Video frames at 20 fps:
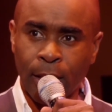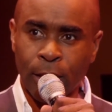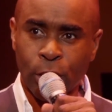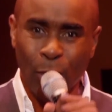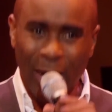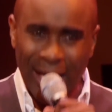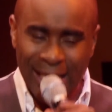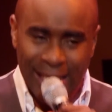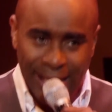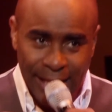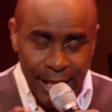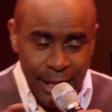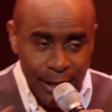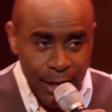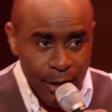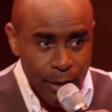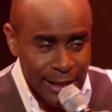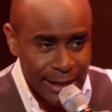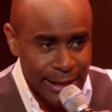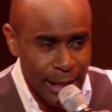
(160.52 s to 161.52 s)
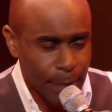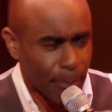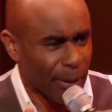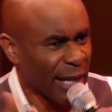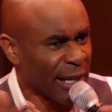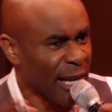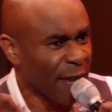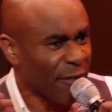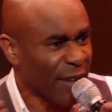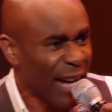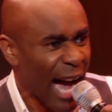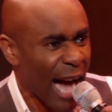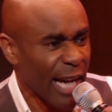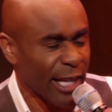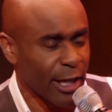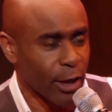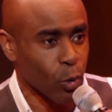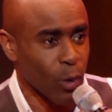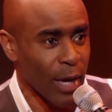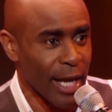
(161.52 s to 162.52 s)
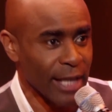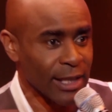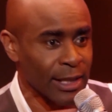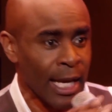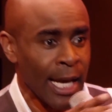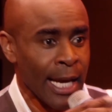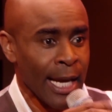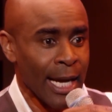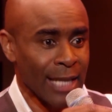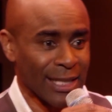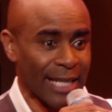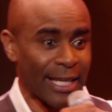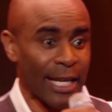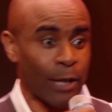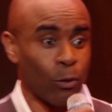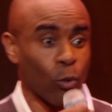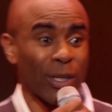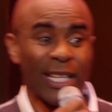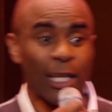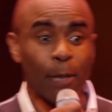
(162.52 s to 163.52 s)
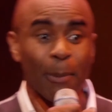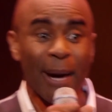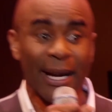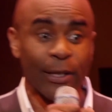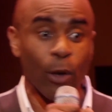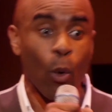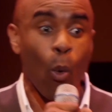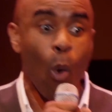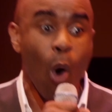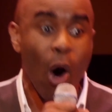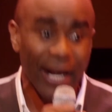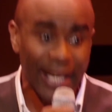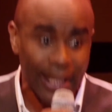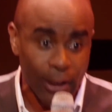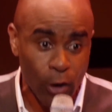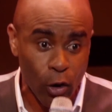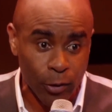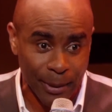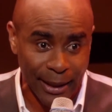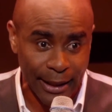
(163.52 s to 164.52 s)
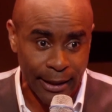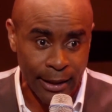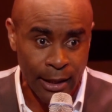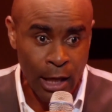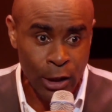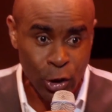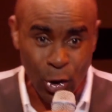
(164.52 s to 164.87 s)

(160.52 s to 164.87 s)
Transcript: So I sneak in there and sleep, but I never got good rest because I didn't want anybody to walk in on me.